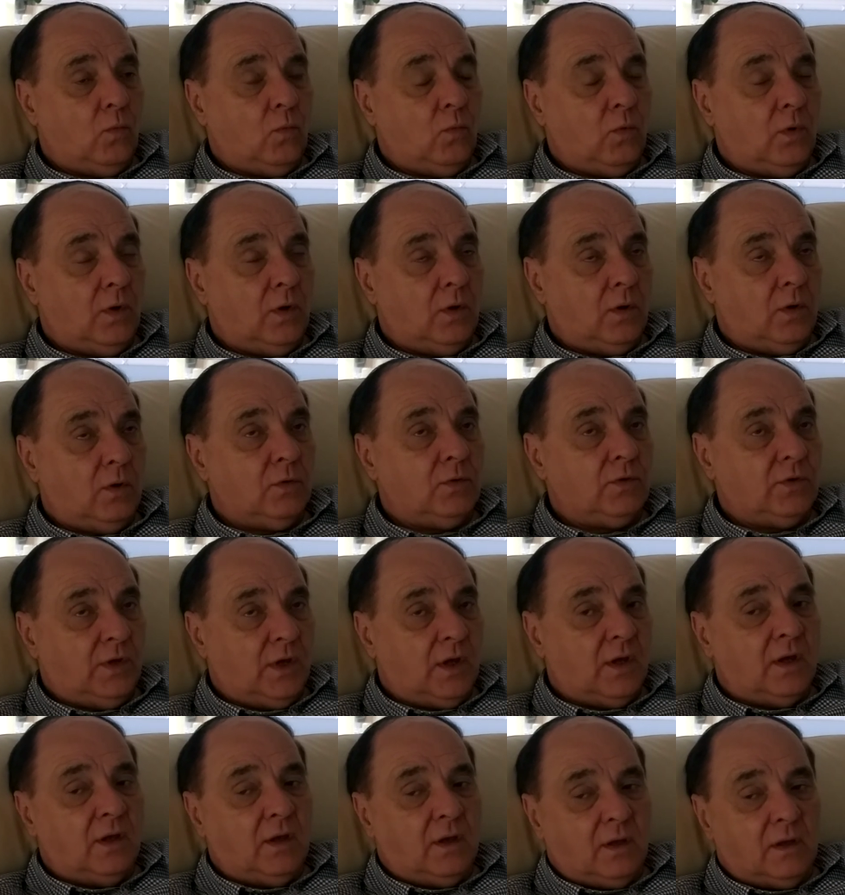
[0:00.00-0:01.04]
Well,
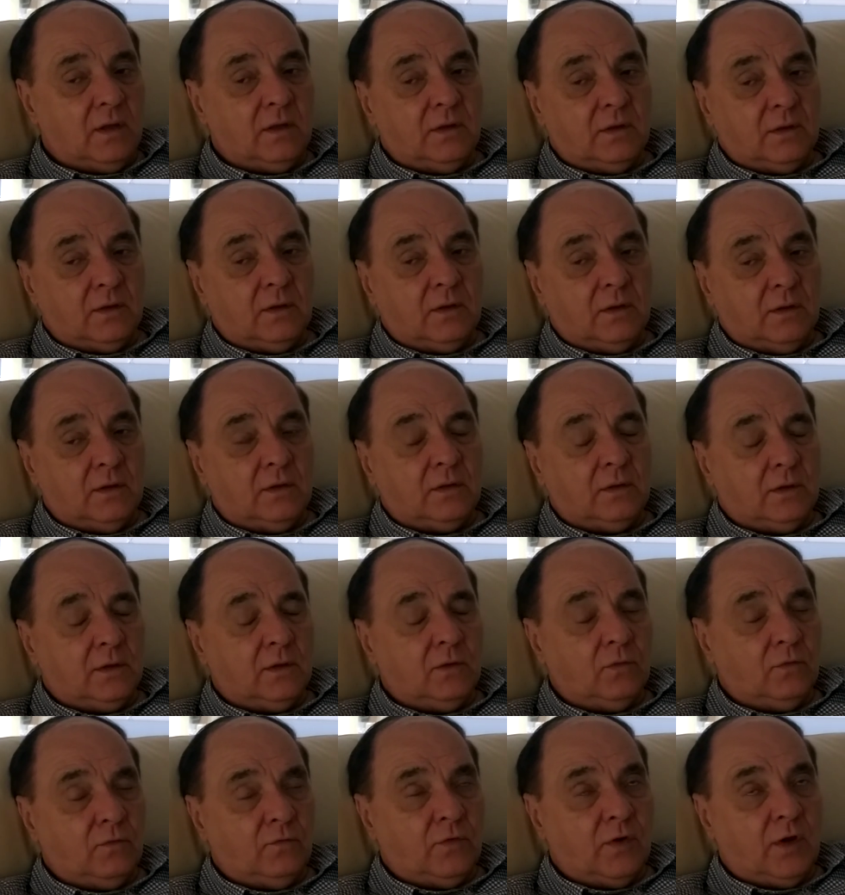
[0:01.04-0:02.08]
yeah,
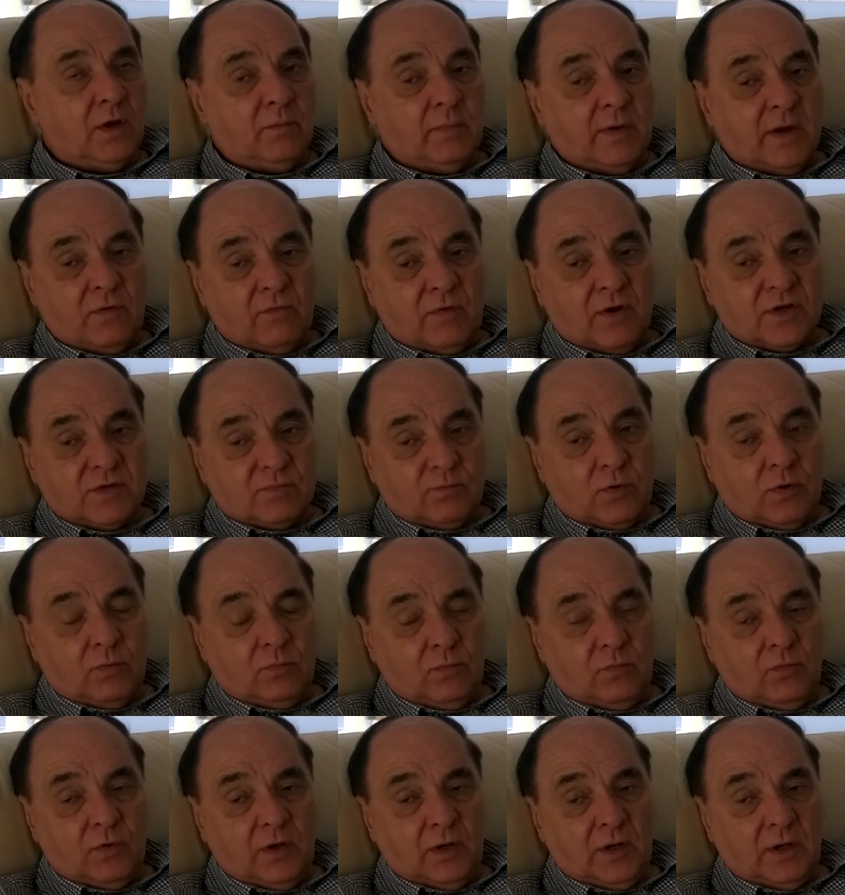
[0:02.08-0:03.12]
very bad rust
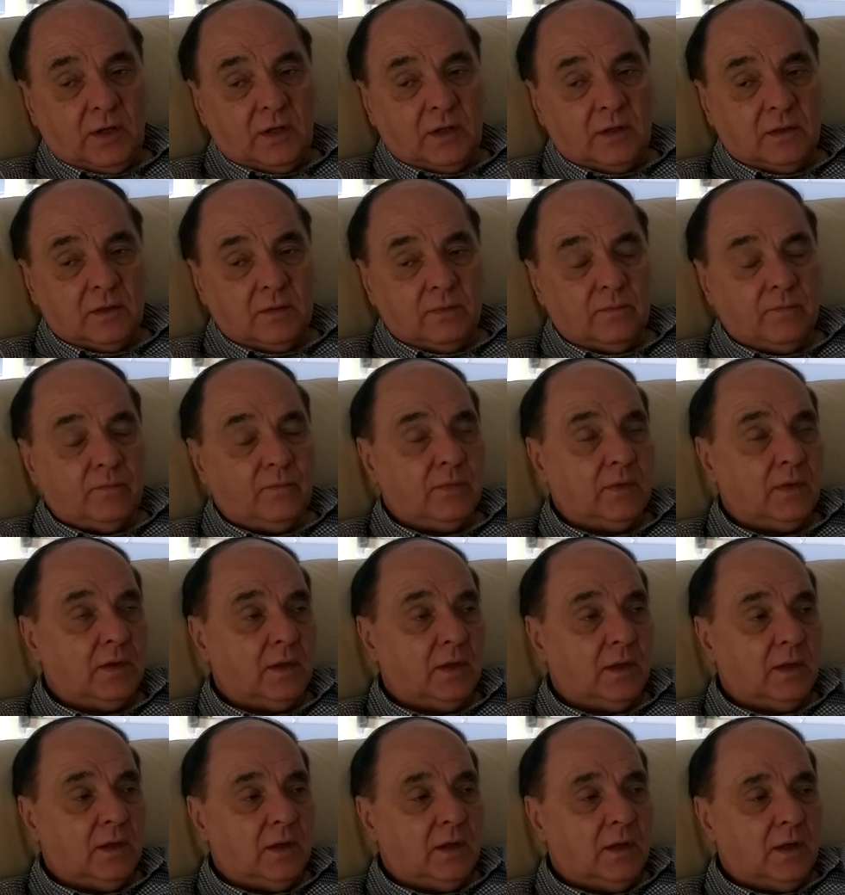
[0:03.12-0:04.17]
problem really.
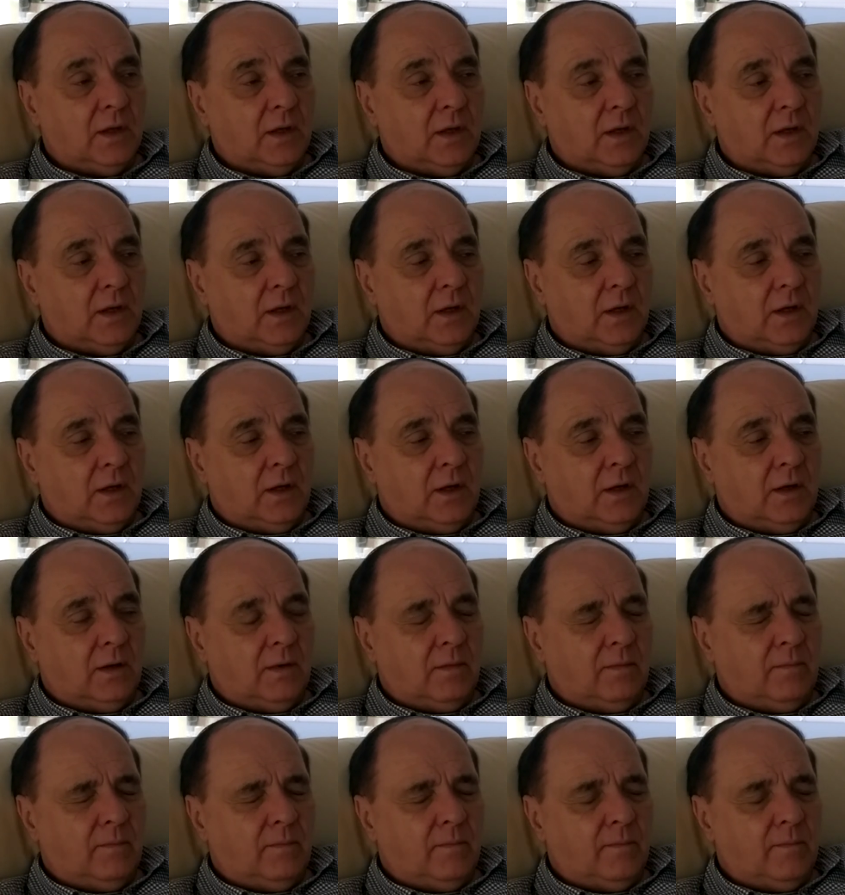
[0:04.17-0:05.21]

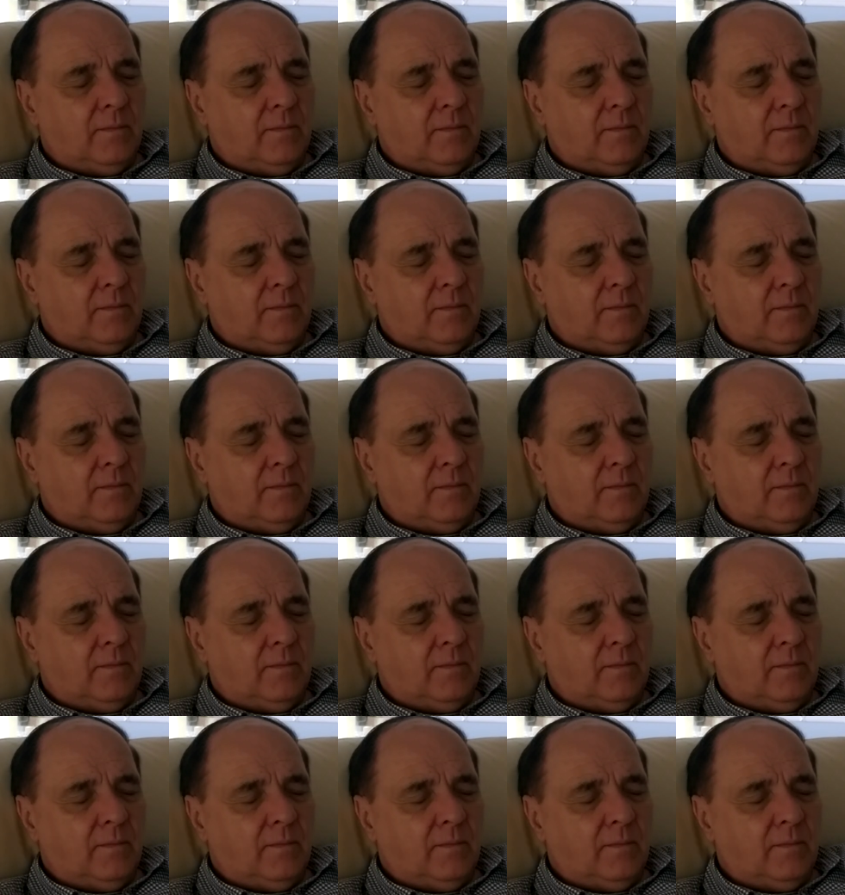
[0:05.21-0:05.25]
Um,